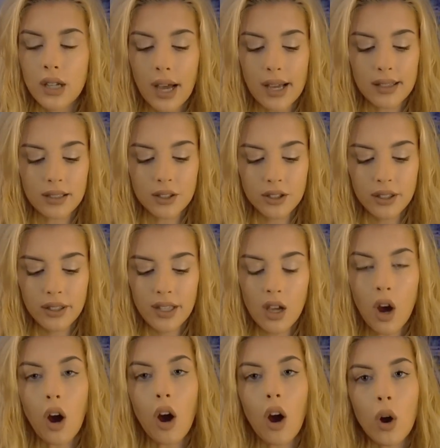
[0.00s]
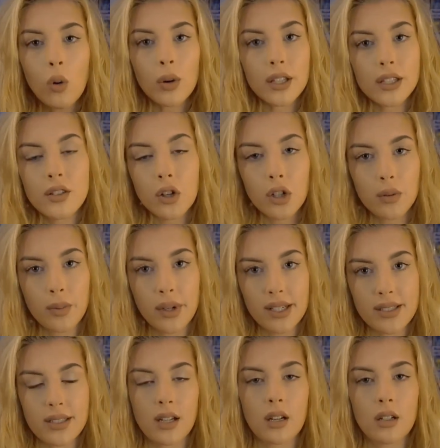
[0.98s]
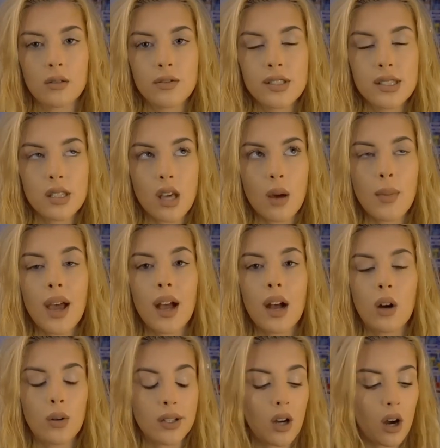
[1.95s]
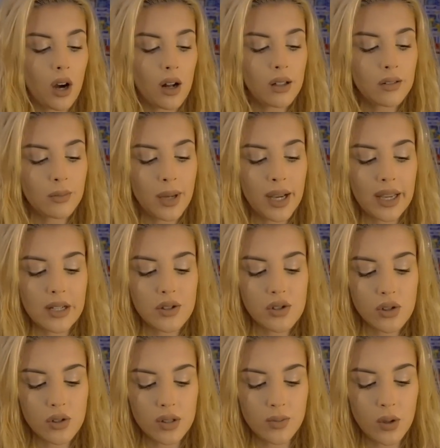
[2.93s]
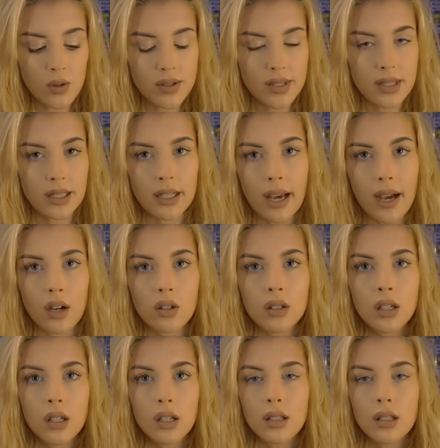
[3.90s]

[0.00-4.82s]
I literally always hurt myself somehow in all of my intros mostly now.